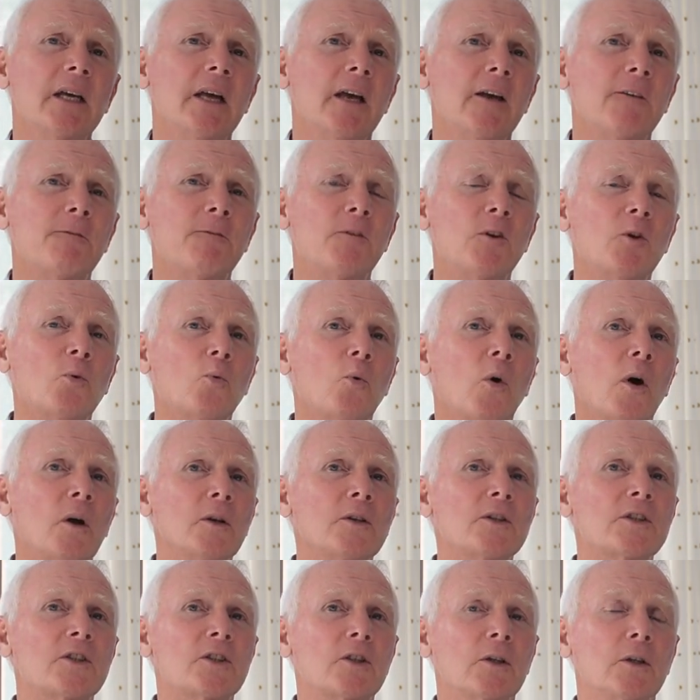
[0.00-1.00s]
If you
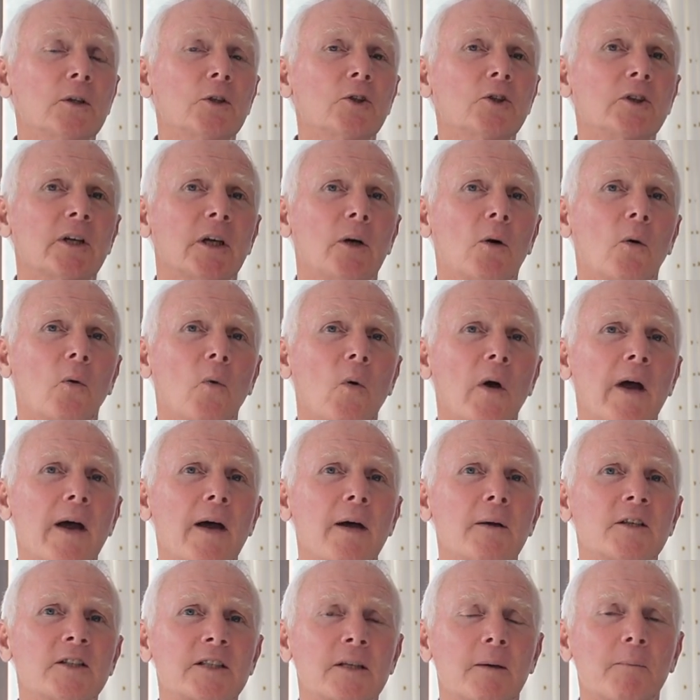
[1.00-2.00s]
want to look at
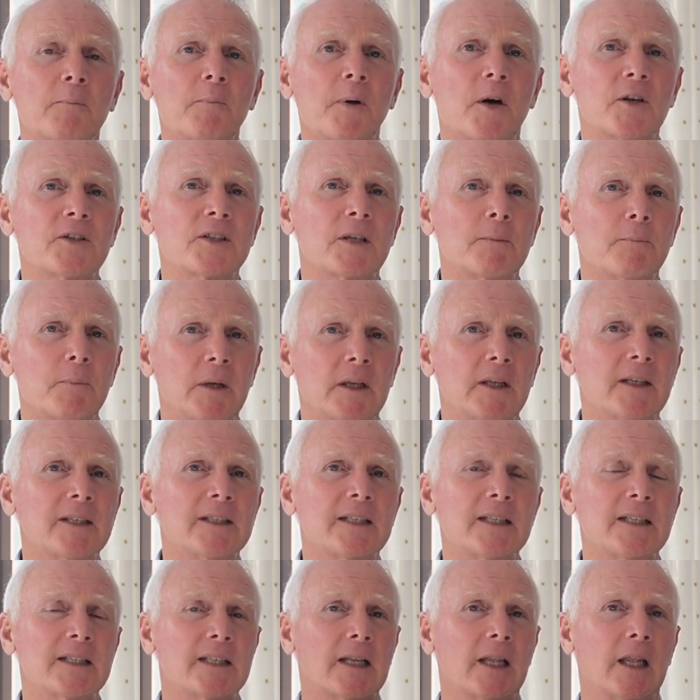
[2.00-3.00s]
where some
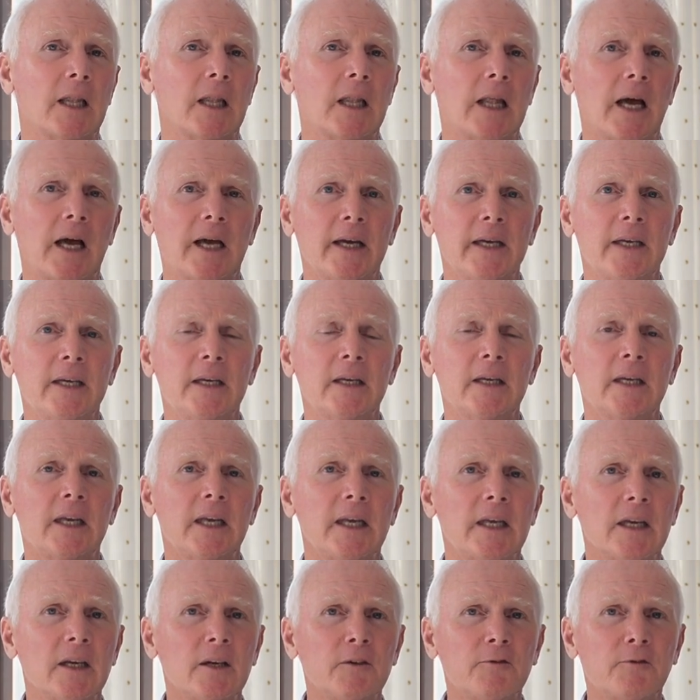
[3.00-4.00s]
possibilities are lying
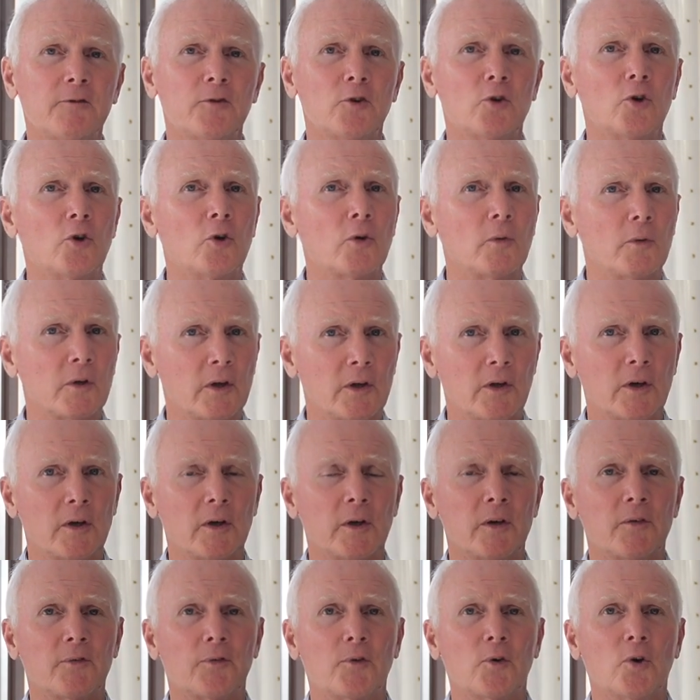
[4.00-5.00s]
here for
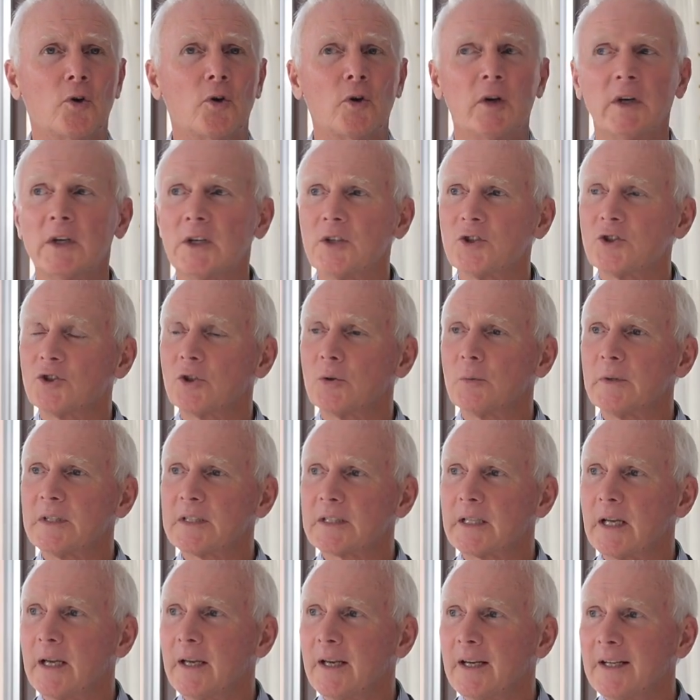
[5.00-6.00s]

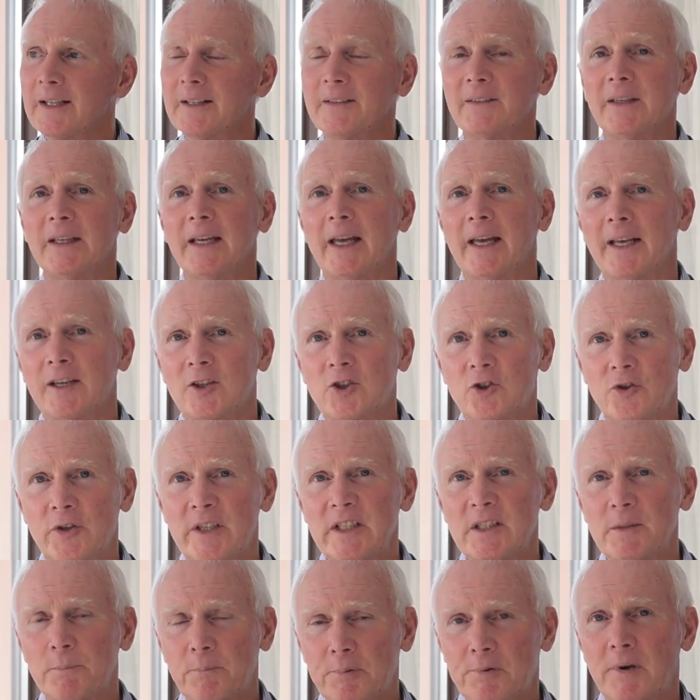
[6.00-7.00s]
the
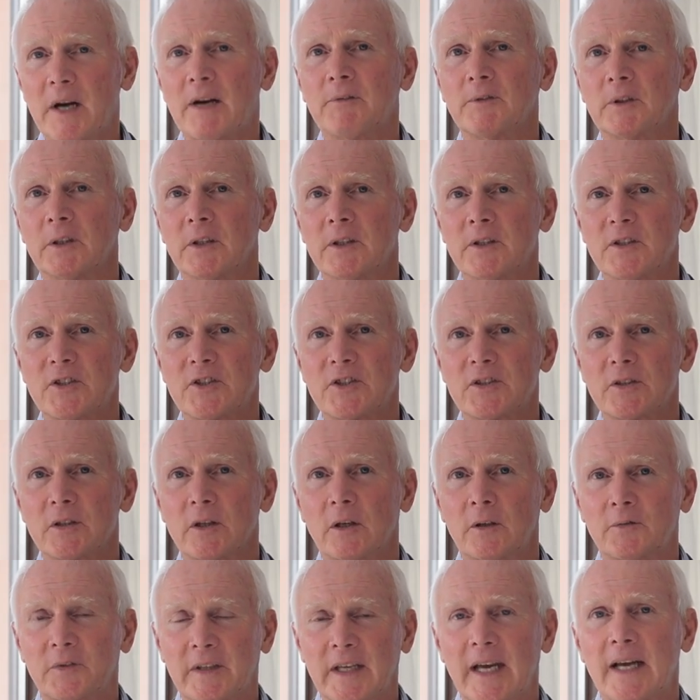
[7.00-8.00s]
increased prevalence
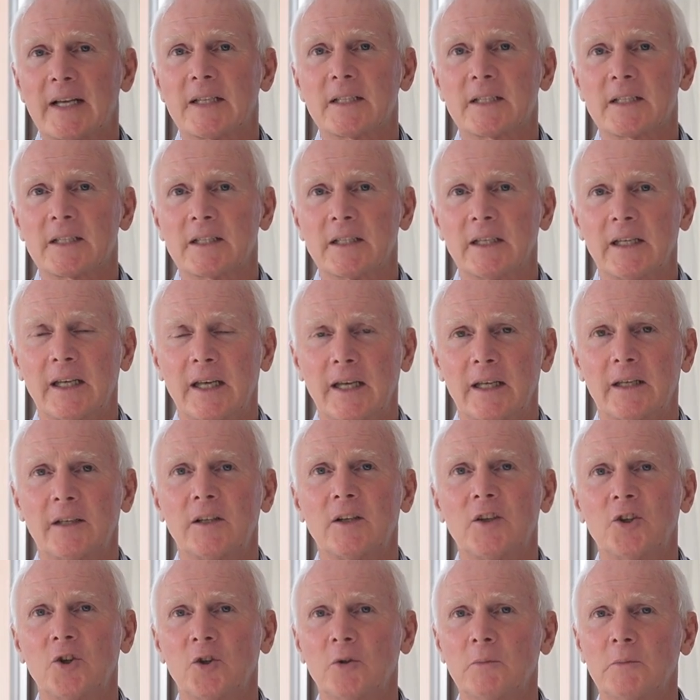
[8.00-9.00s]
of cancer in
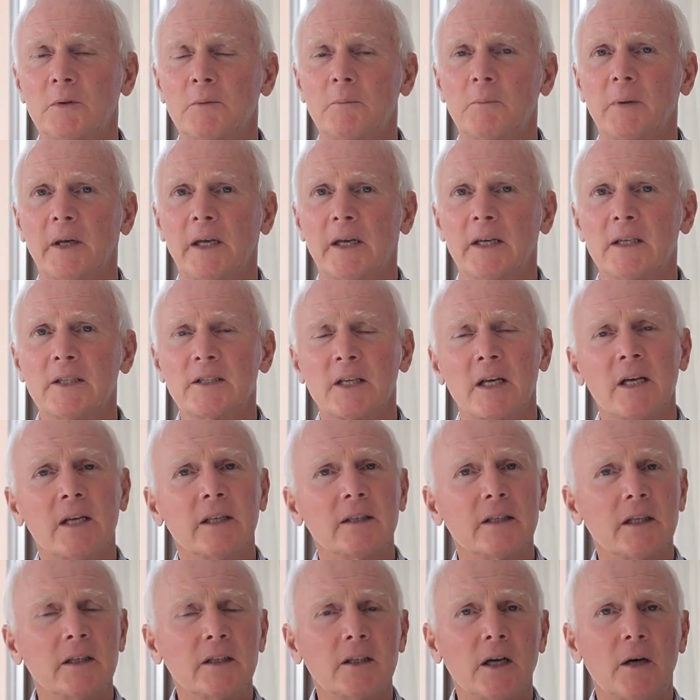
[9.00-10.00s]
human beings,
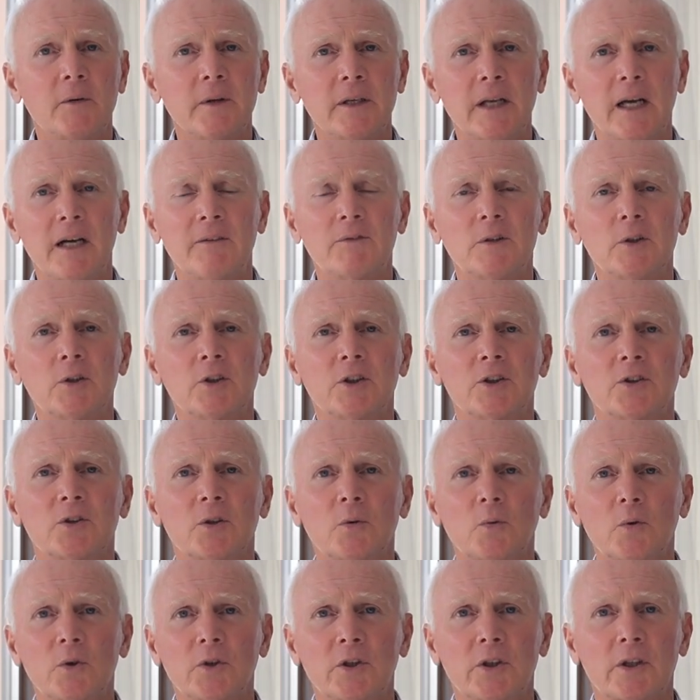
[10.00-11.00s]
then go and have a look at
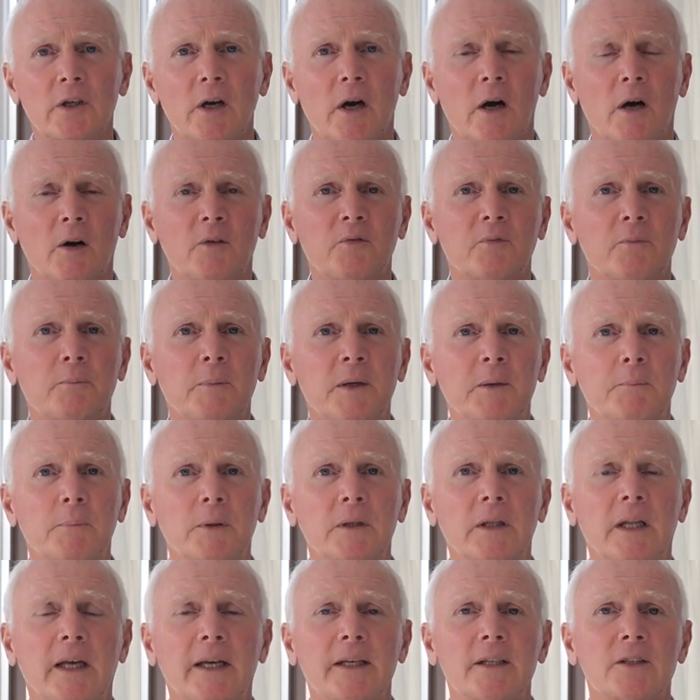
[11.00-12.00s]
the work of
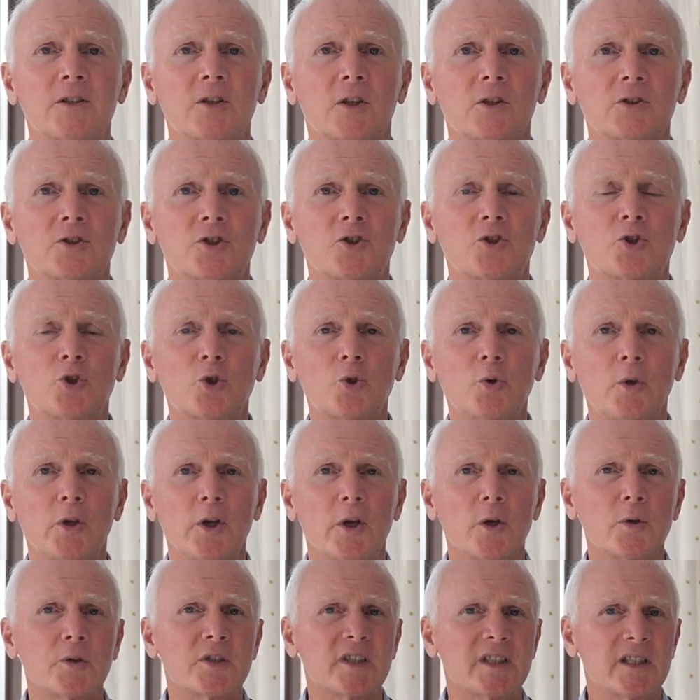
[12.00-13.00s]
people like Dr.
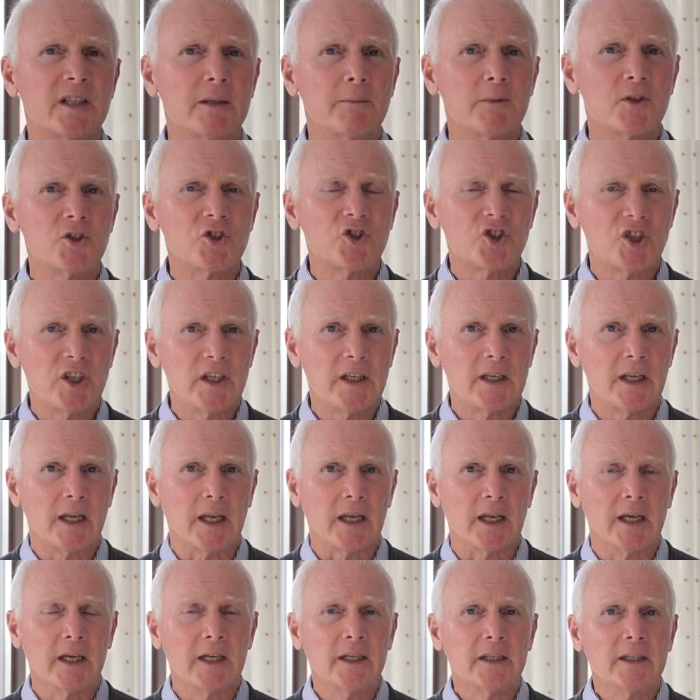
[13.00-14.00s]
Tullio
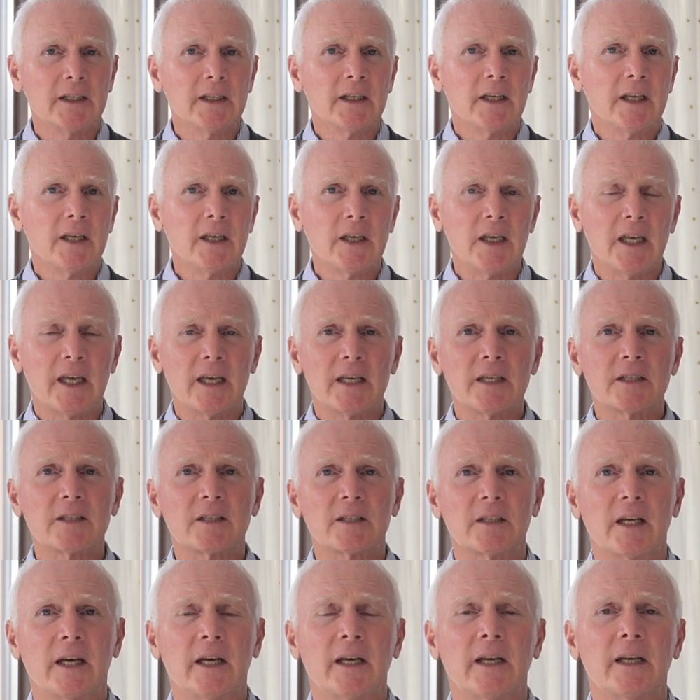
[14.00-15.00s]
Simoncini. He
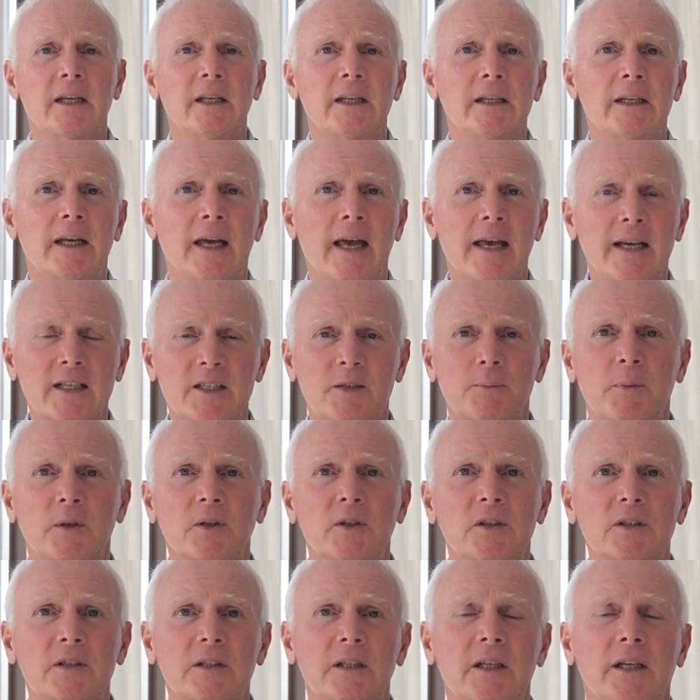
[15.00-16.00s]
is an
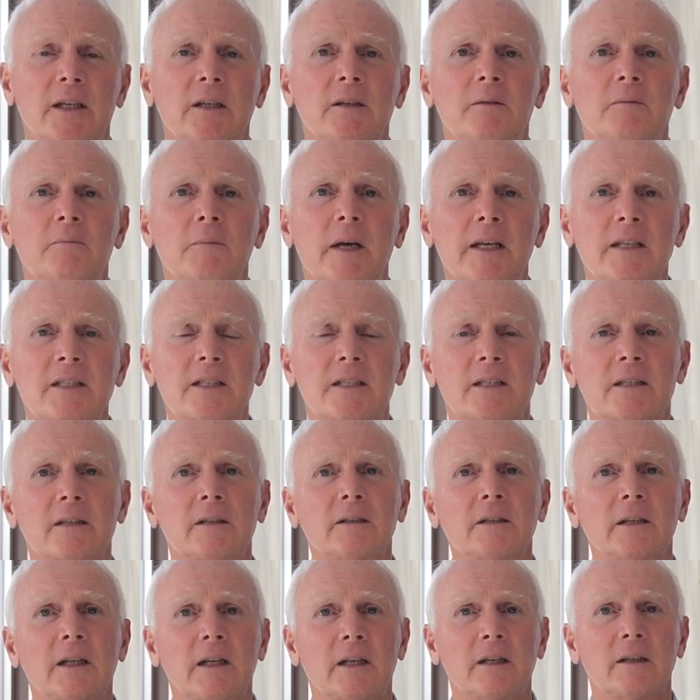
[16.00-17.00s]
expert in
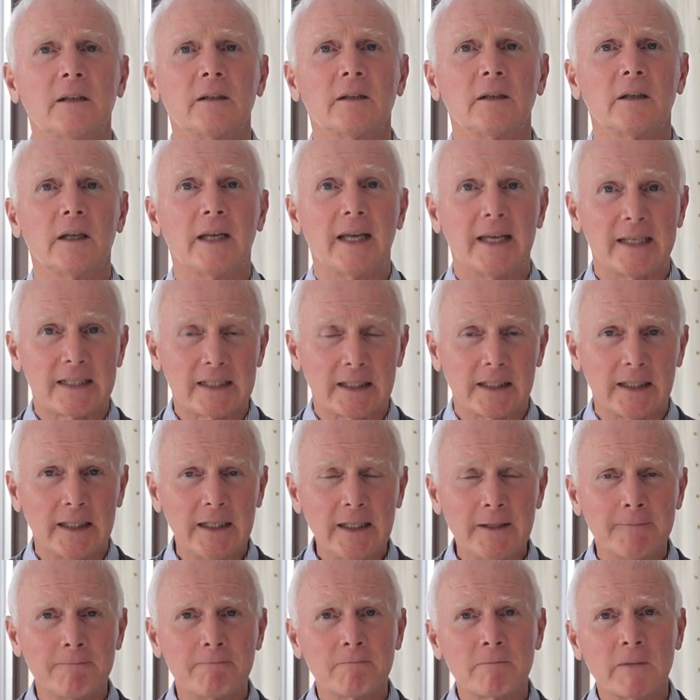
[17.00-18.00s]
medicine in
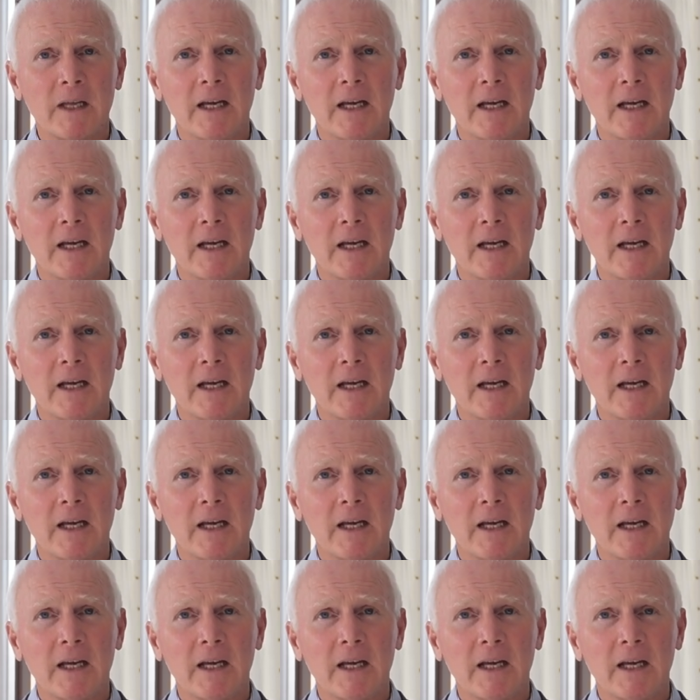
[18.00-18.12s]
Italy.